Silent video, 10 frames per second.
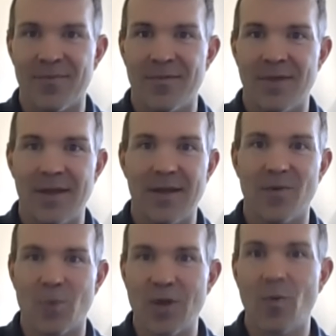Right?
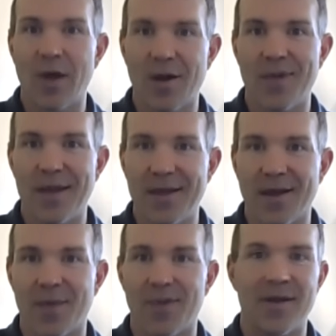We wear
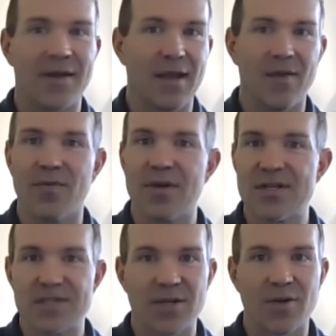makeup in every
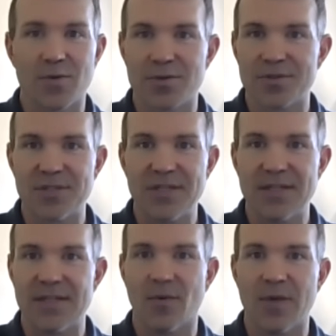single
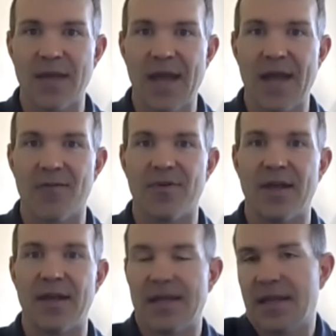routine that we have,
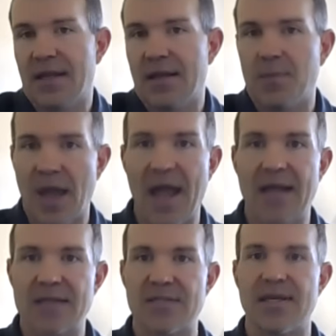and it
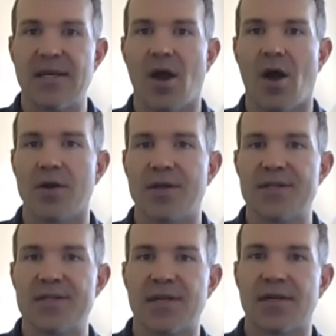adds the
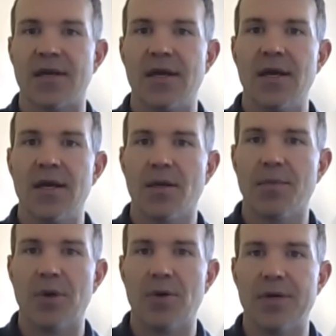artistic
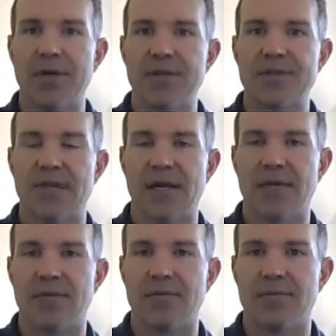components,
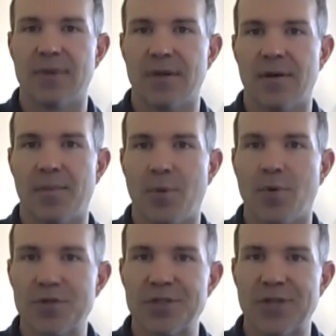a
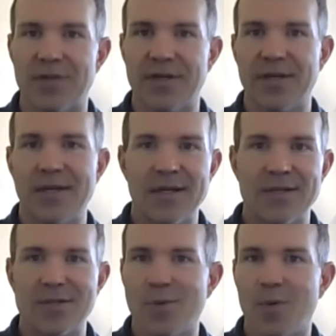portion of it,
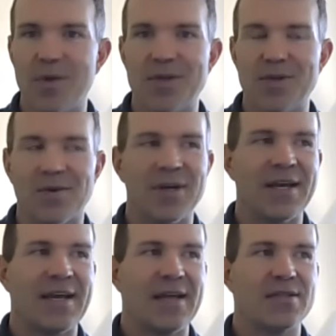to what we do.
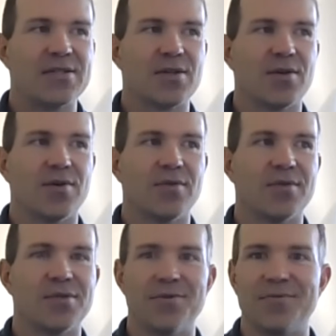And so
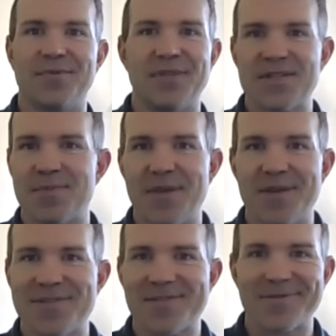to
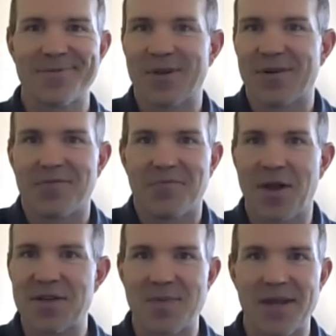dismiss what
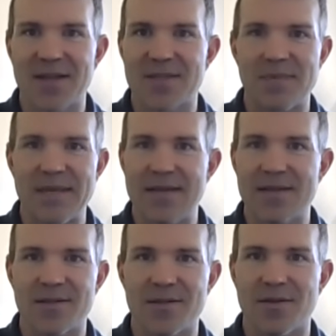cosmetics mean
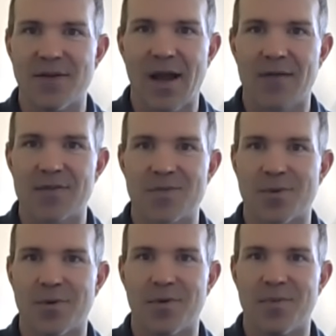to our
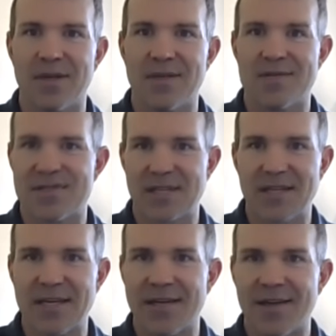sport would be
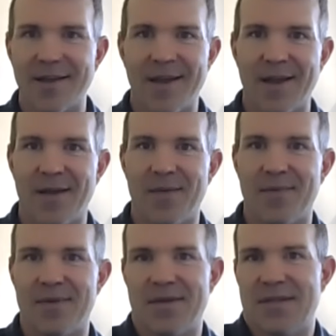silly.
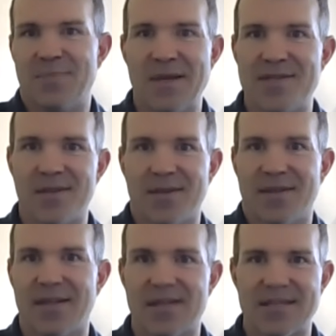It's basically
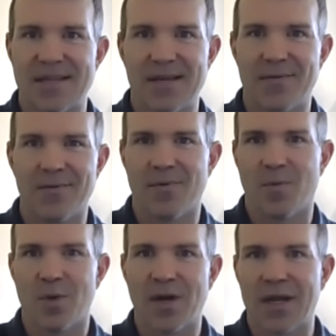like saying
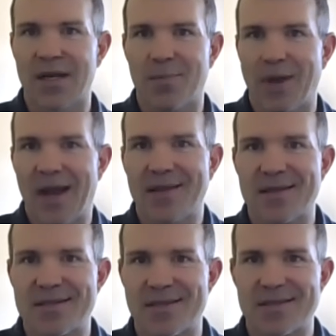we're not going to
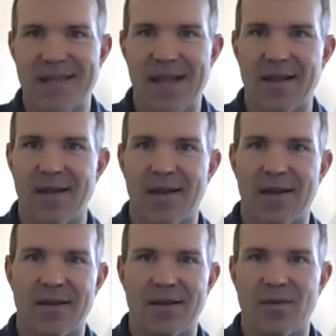practice this day.
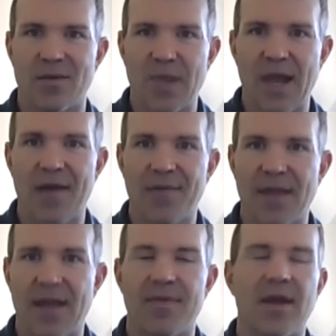We have to
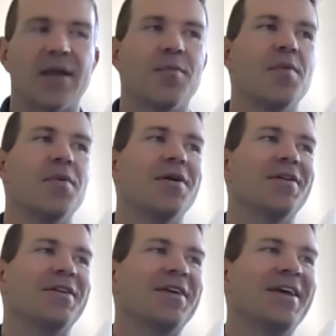have that commitment,
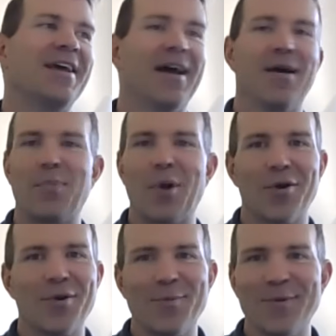and
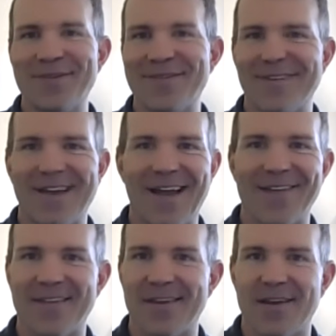partnering with
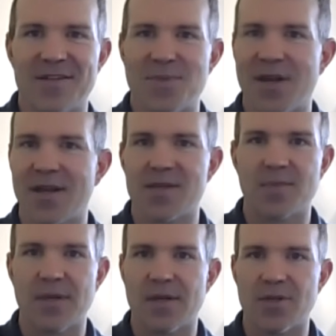Athletic Cosmetic has
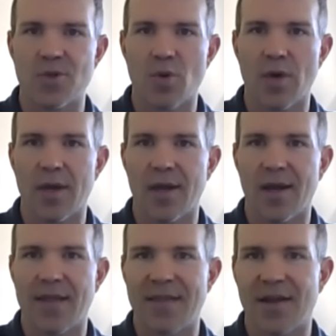been a joy. And
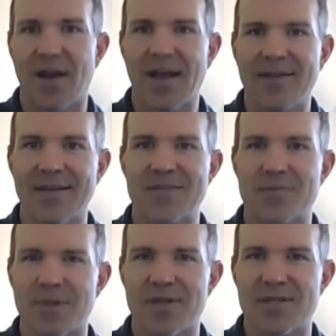I think our athletes
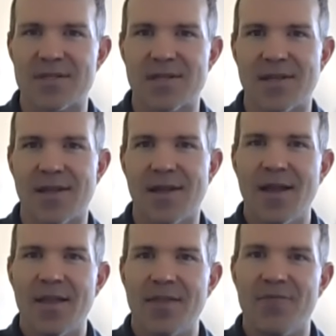really see
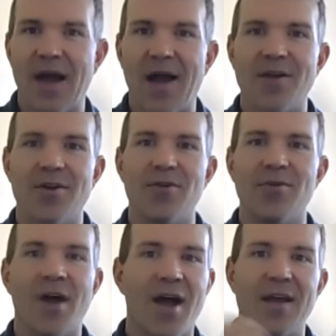the value
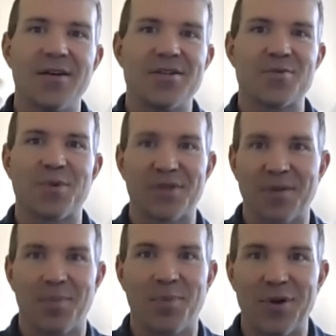not in just what
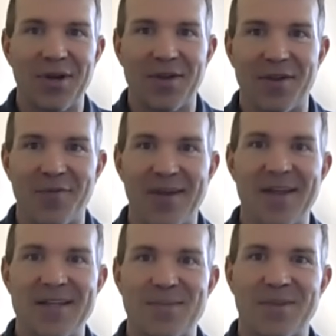they're putting on their
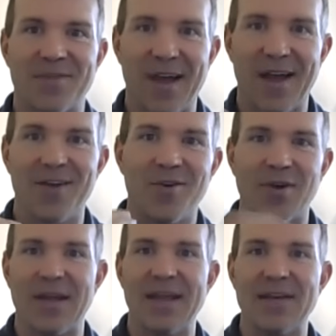face, but the value
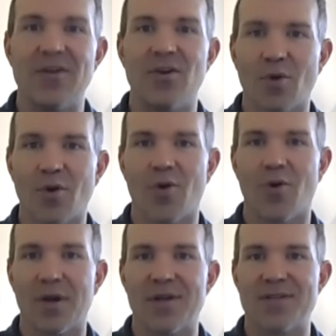in your
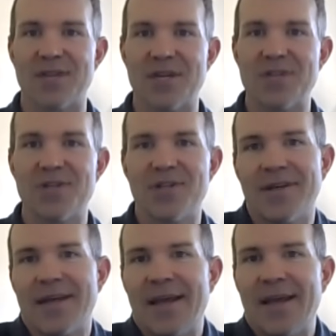
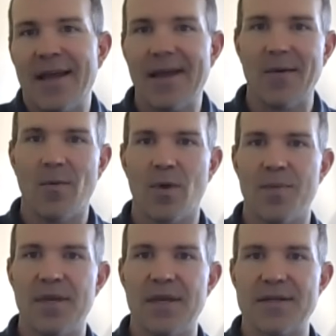organization and what
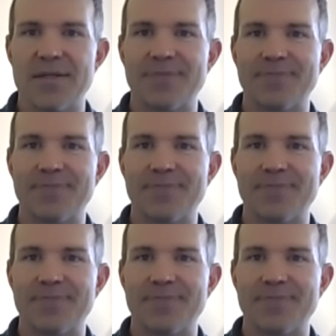it means.